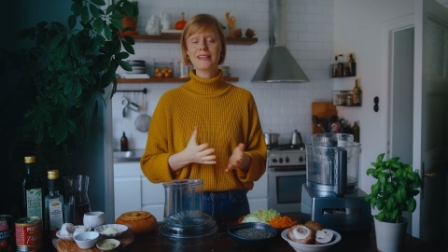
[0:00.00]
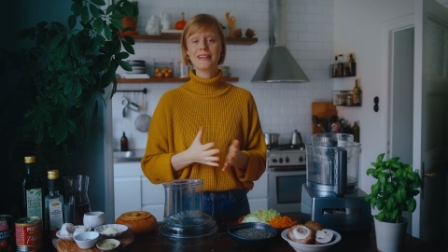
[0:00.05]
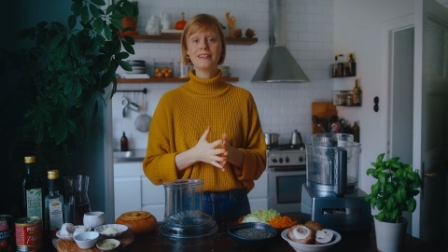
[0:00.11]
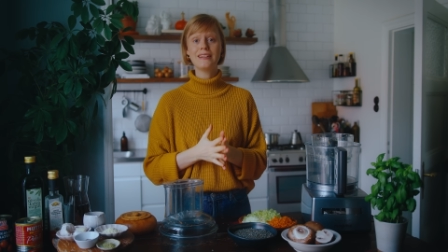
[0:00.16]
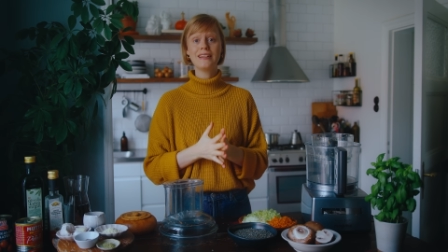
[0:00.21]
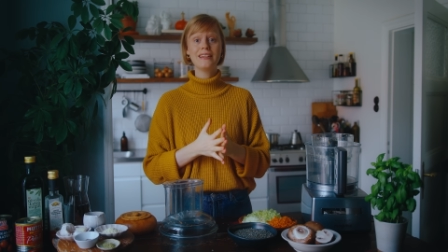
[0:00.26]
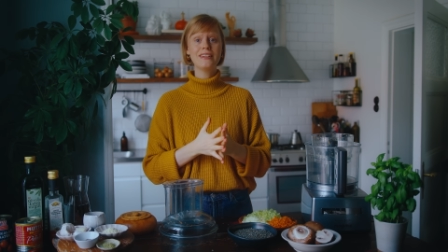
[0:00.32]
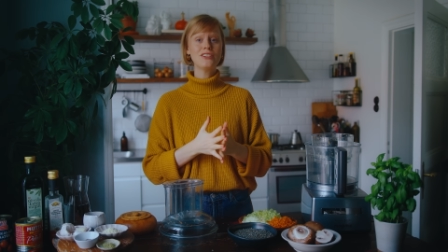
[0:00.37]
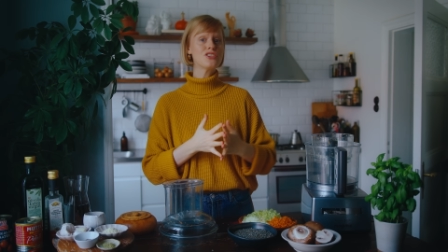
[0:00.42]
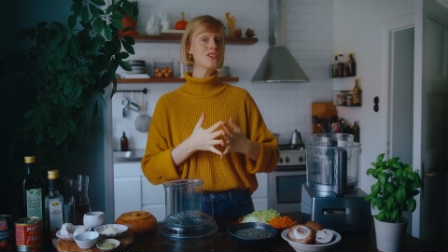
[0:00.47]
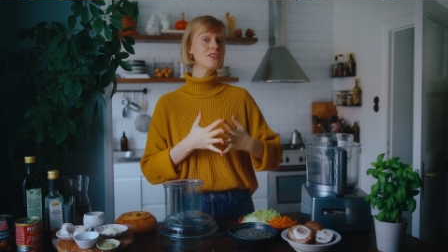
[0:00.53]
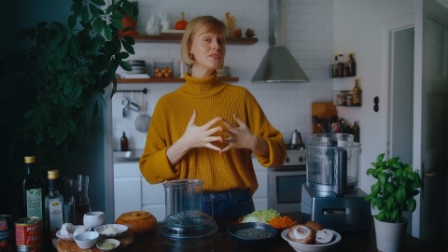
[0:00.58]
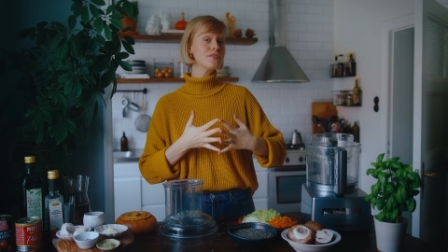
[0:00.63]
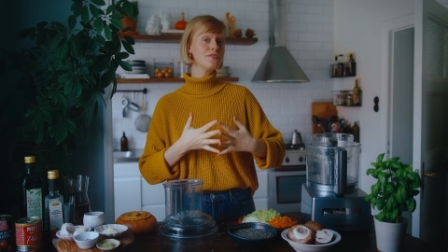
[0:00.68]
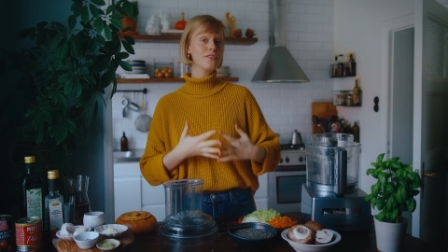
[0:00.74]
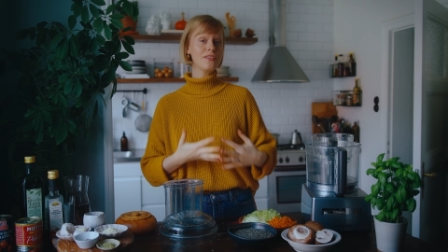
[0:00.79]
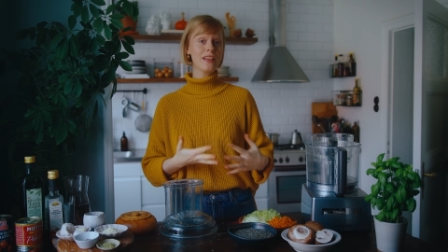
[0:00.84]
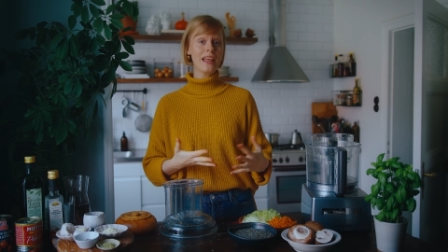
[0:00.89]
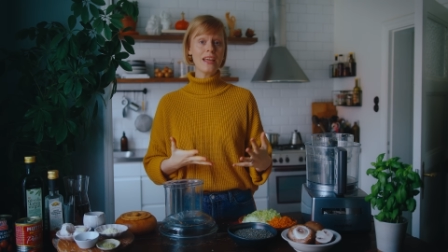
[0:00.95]
a delicious
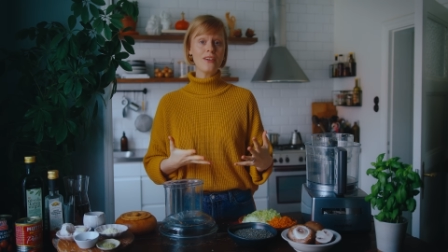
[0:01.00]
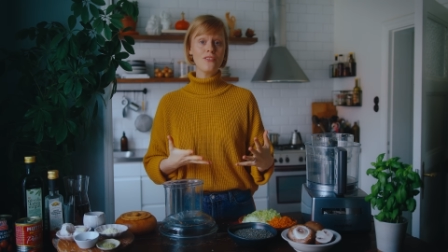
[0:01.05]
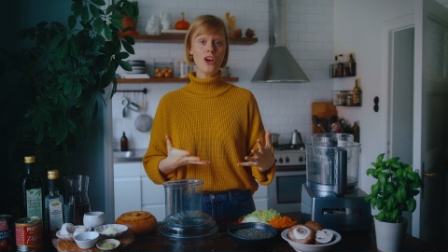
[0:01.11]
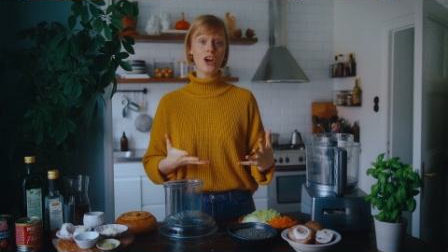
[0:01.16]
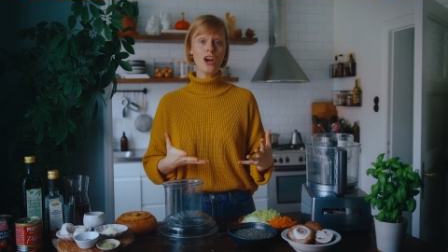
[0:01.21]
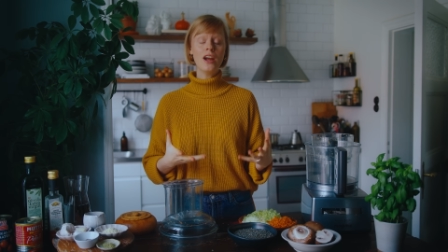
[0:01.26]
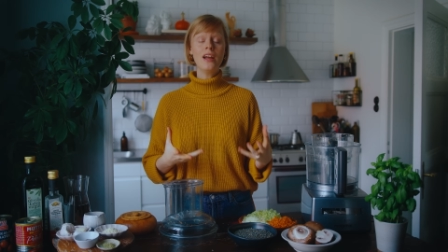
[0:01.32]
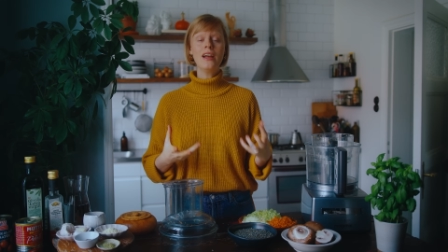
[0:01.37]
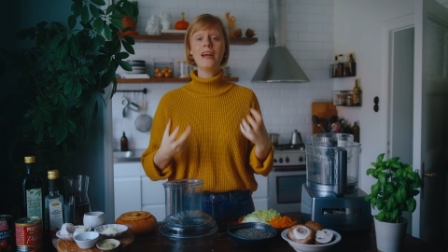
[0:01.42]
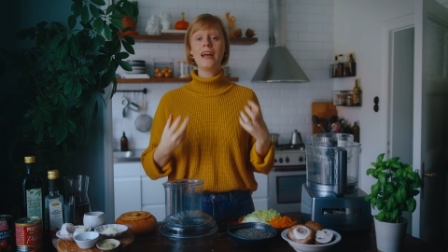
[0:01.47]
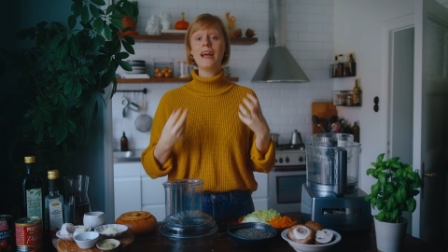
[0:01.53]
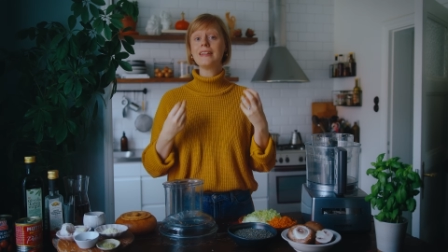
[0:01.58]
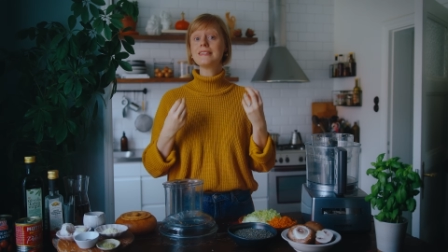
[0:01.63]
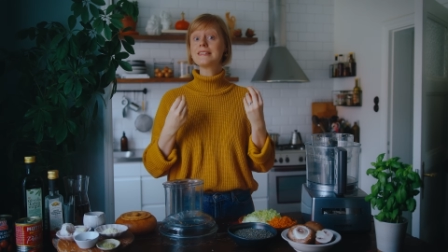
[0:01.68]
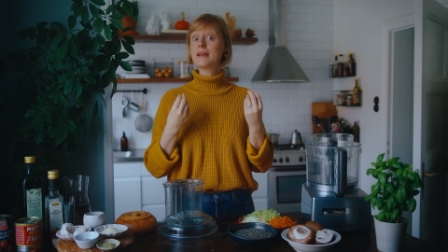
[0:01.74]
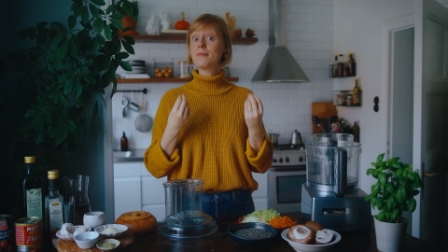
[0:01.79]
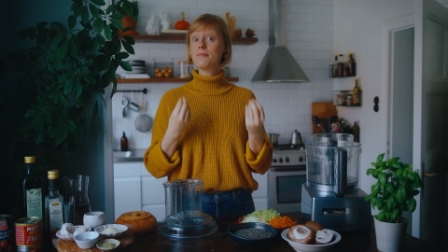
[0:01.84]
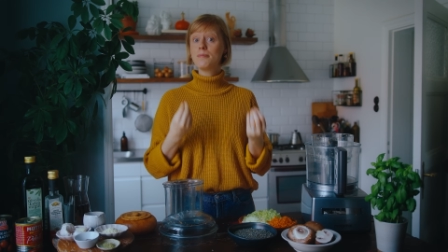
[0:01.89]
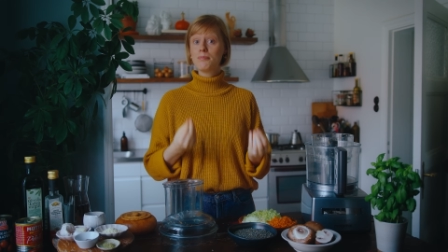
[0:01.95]
flavor and
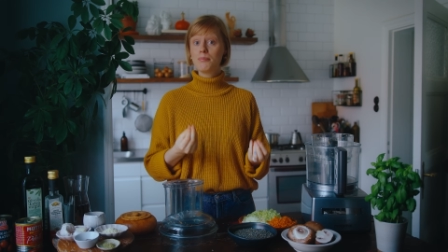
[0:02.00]
some